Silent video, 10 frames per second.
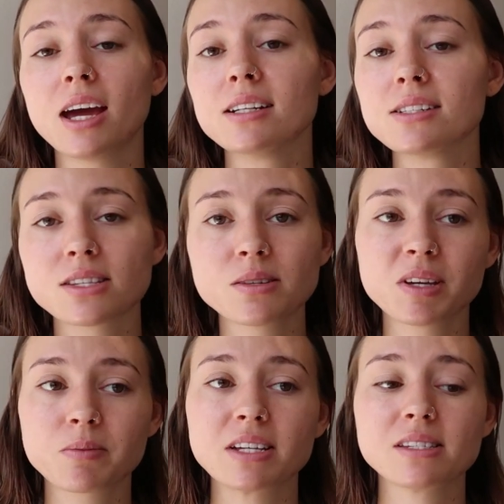and it doesn't
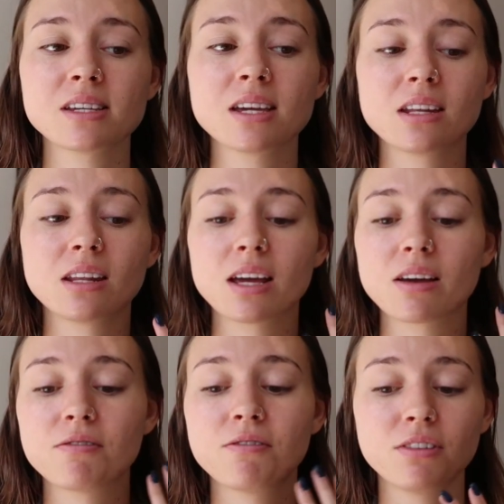make my skin
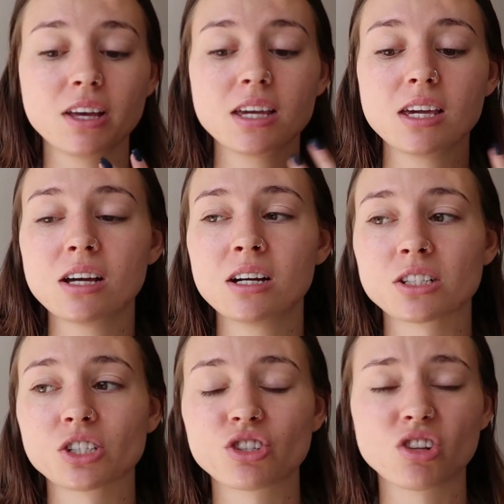like flaky
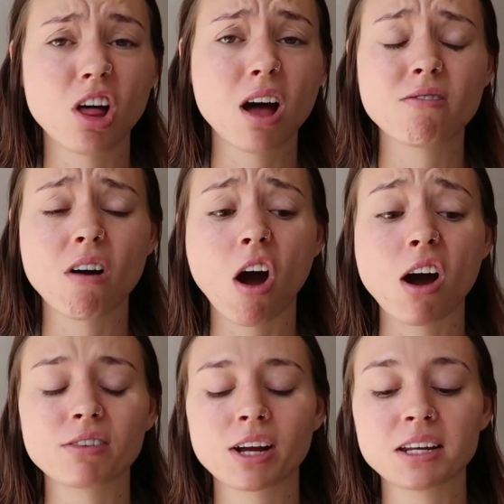or slough
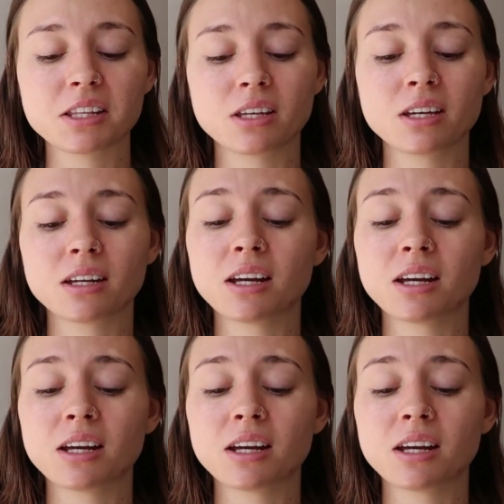off or anything,